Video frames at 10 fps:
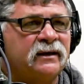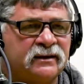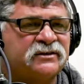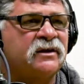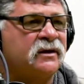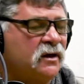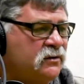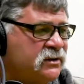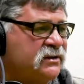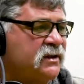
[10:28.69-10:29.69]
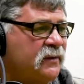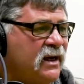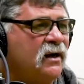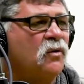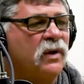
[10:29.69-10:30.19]
It's going to go to some
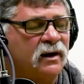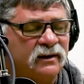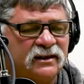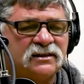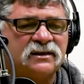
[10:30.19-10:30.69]
kind of awareness.